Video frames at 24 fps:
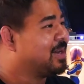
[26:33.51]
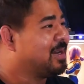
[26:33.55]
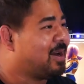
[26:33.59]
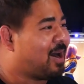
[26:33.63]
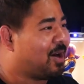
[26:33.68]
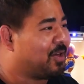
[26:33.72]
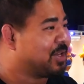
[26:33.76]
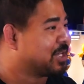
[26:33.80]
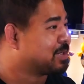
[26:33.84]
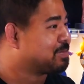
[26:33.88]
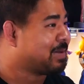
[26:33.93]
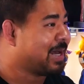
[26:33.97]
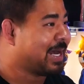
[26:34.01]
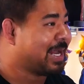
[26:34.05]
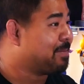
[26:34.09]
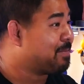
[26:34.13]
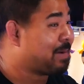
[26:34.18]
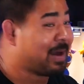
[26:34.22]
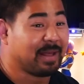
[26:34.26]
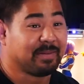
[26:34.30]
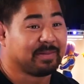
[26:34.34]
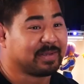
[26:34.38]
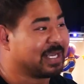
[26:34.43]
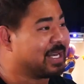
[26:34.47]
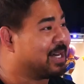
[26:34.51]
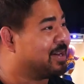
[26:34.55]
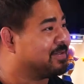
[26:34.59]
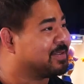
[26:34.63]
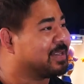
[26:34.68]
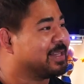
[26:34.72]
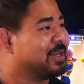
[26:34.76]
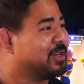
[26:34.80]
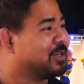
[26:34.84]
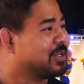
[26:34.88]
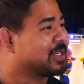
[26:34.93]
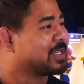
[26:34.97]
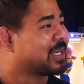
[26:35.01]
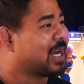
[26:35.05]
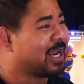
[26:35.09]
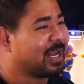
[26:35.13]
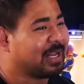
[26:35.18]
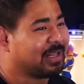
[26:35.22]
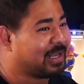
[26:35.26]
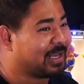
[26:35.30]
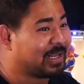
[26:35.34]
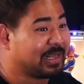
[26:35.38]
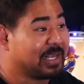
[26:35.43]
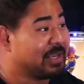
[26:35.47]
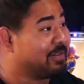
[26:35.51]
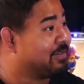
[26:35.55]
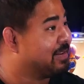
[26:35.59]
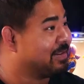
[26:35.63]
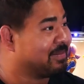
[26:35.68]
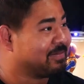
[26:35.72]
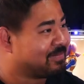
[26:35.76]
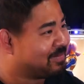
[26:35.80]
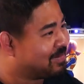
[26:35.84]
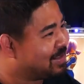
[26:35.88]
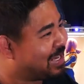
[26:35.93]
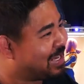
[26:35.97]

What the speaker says: on this planet by themselves, and they're just kind of like living.